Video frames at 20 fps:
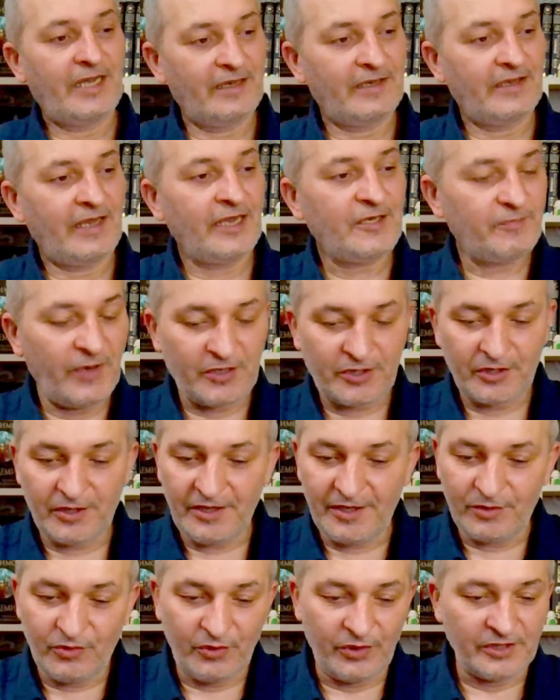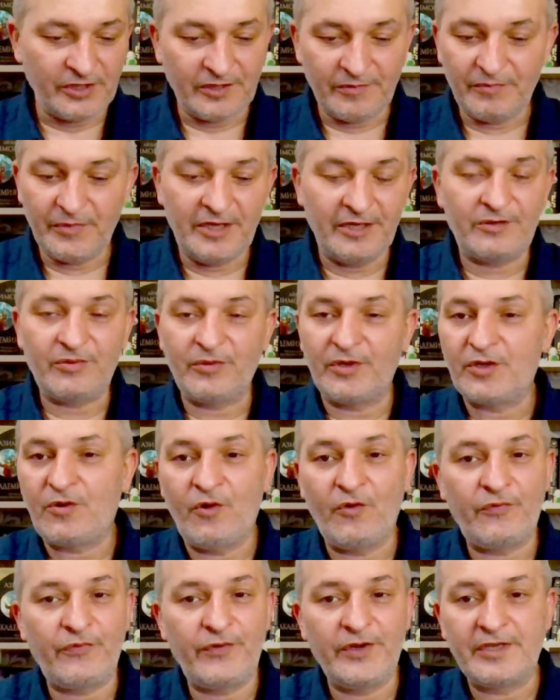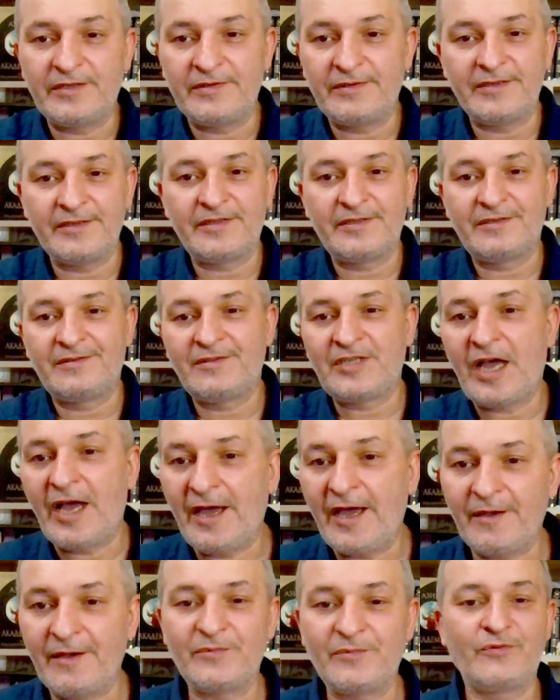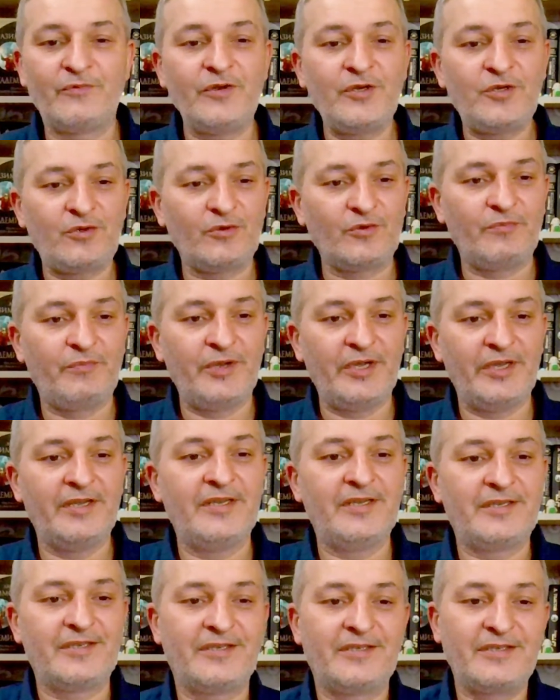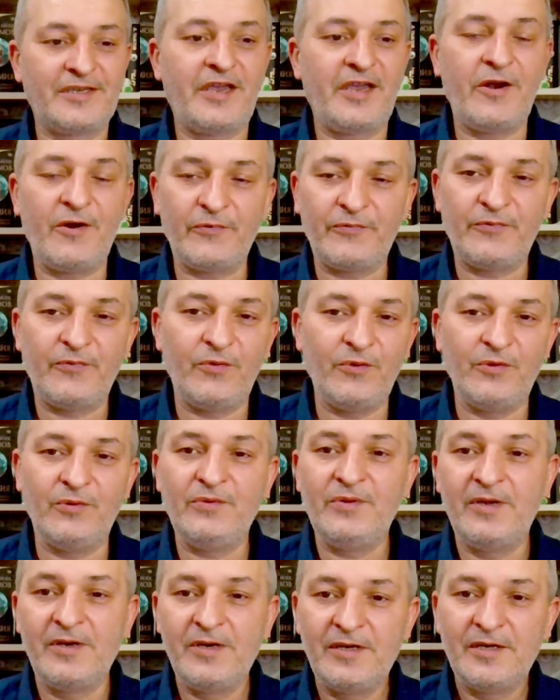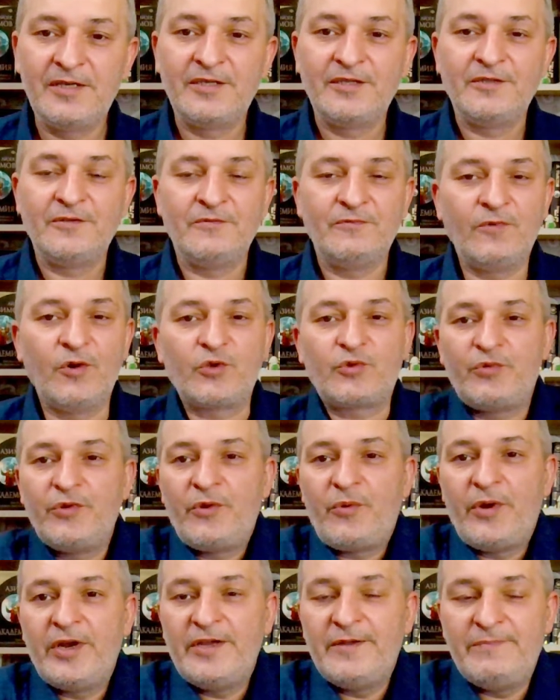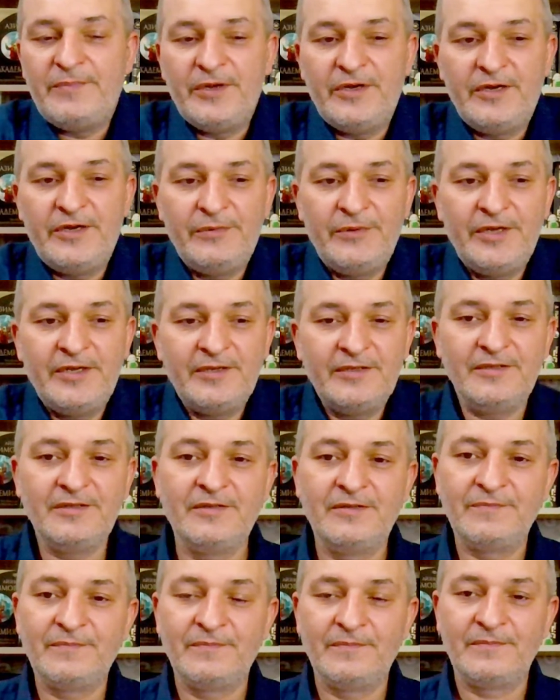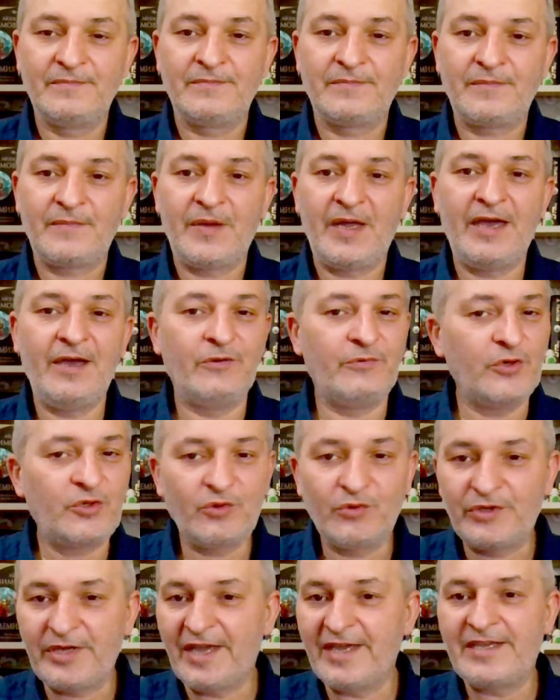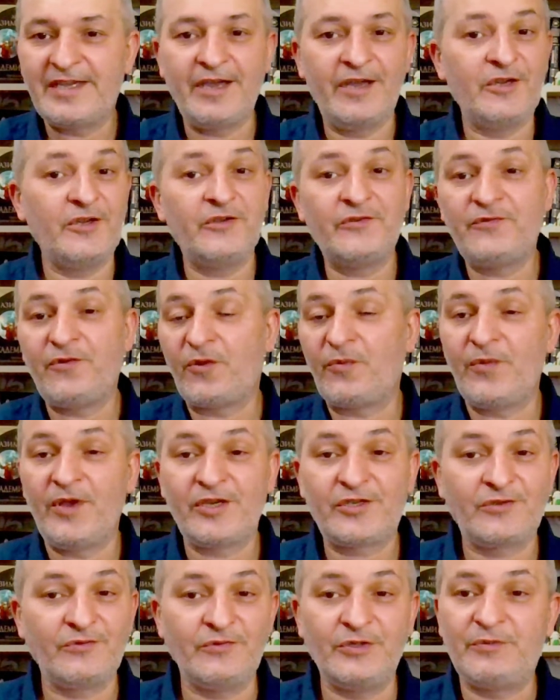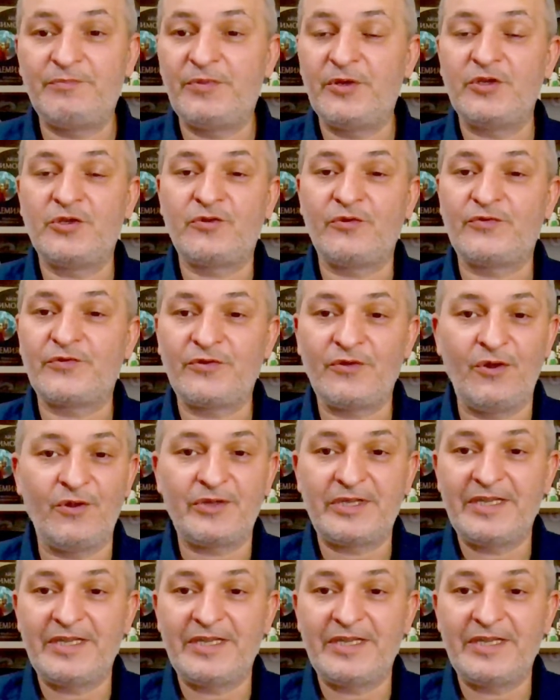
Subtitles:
especially during the military conflict times, we should be careful what we really believe in, and we should take any information with a pinch of salt.